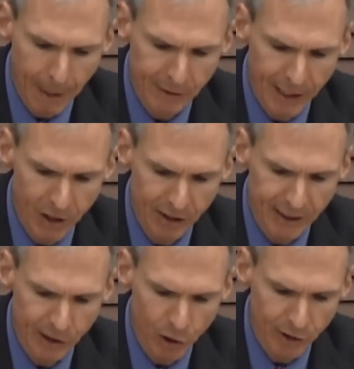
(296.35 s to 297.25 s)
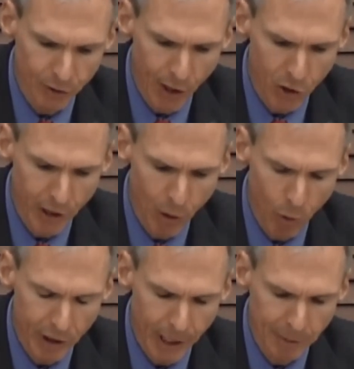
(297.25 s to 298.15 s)
gives agencies discretion on
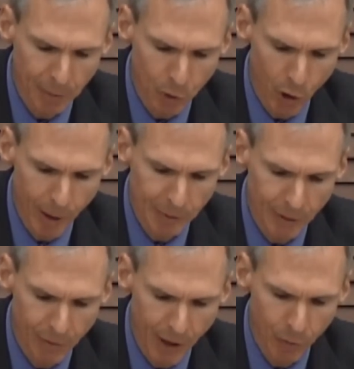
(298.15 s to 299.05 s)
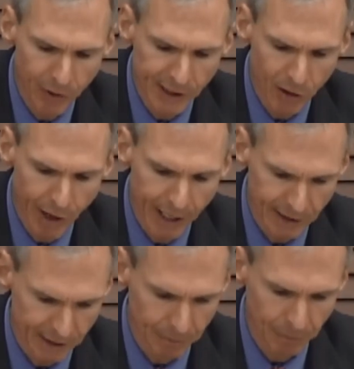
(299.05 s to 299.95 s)
what types of programs to fund with these
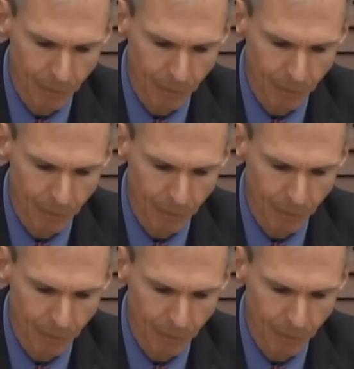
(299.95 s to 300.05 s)
grants.